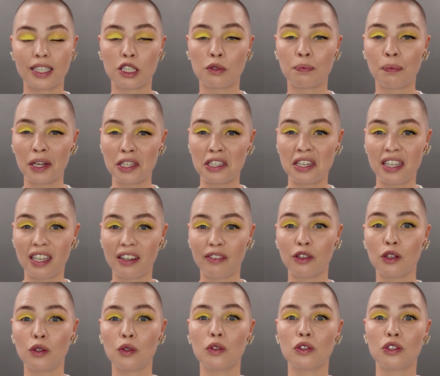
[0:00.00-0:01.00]
especially
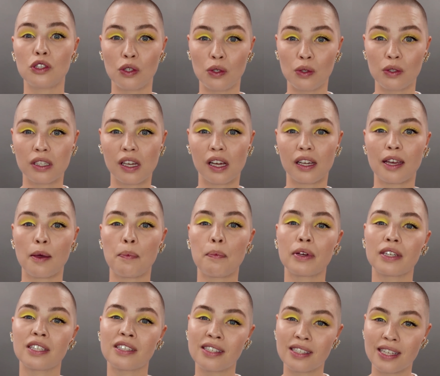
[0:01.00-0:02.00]
if you choose like
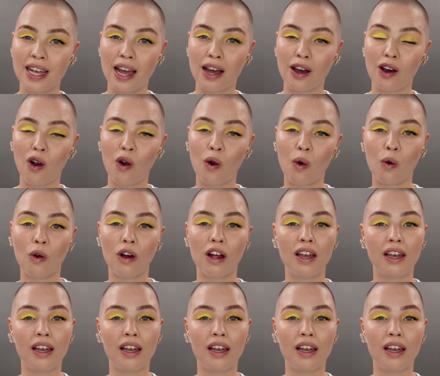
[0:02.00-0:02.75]
a pastel or